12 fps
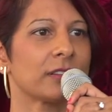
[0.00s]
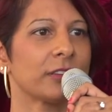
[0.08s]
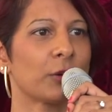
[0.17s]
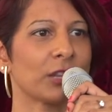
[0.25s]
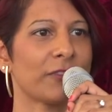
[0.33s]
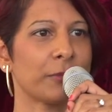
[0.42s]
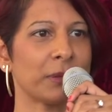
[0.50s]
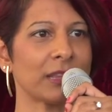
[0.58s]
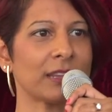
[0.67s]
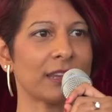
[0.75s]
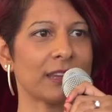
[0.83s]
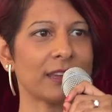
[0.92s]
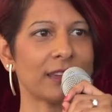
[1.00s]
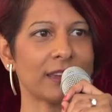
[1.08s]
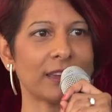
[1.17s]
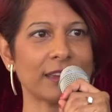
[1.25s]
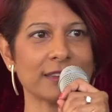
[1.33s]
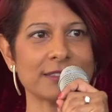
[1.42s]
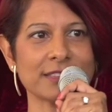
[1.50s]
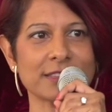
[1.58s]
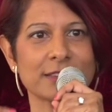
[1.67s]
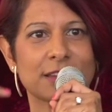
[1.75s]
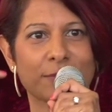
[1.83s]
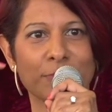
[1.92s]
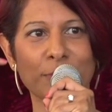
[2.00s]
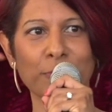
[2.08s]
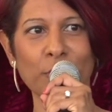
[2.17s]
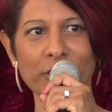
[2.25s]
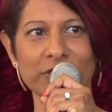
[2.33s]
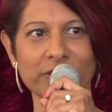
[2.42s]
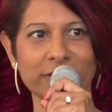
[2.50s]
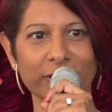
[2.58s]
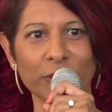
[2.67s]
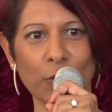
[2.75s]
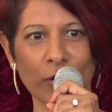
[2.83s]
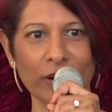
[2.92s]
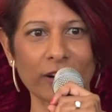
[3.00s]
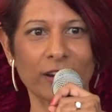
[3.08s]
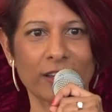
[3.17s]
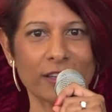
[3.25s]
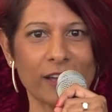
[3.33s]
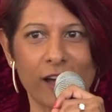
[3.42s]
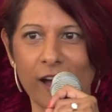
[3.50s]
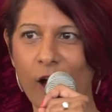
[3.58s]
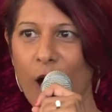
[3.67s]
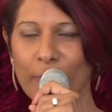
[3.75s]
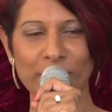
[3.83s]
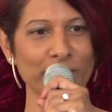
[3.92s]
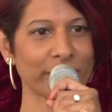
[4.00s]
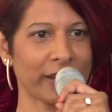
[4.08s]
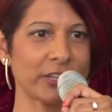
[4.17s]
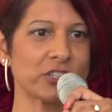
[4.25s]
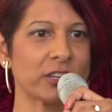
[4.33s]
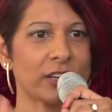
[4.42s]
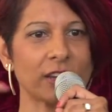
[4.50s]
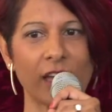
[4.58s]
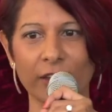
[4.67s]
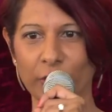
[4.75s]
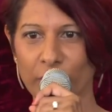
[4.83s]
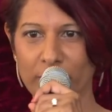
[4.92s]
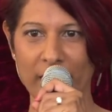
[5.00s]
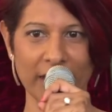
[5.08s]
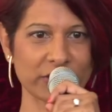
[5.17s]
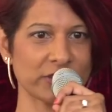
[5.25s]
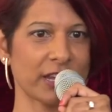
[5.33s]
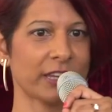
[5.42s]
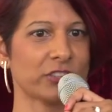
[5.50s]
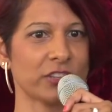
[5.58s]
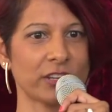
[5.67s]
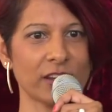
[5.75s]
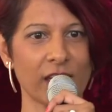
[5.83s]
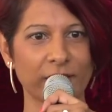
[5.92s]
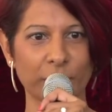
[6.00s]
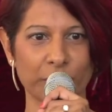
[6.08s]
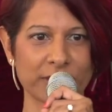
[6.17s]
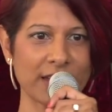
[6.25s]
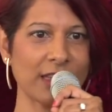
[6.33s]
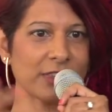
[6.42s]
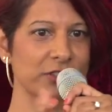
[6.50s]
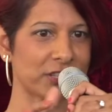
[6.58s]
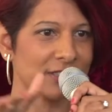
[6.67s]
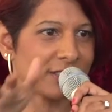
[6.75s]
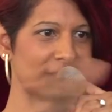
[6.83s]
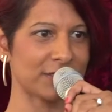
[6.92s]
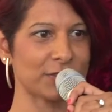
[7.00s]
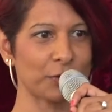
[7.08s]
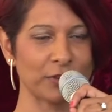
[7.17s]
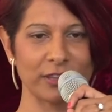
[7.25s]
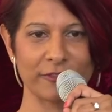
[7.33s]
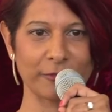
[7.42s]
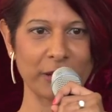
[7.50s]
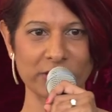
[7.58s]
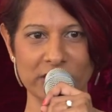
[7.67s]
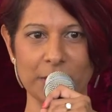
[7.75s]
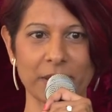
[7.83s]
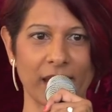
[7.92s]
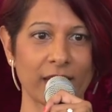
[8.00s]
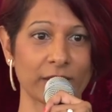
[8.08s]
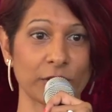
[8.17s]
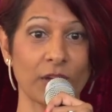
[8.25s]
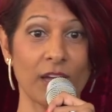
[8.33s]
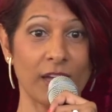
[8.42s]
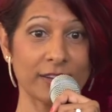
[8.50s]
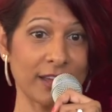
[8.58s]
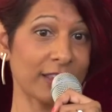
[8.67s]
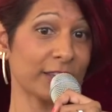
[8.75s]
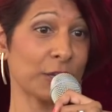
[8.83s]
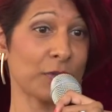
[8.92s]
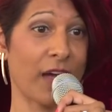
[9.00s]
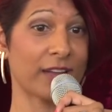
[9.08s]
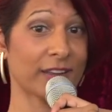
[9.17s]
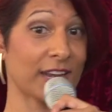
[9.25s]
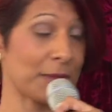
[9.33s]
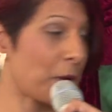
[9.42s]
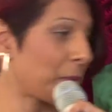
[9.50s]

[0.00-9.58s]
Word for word: your lovability is in proportion to your observation and your imagination and your intelligence to discern the information coming at you, telling you that at any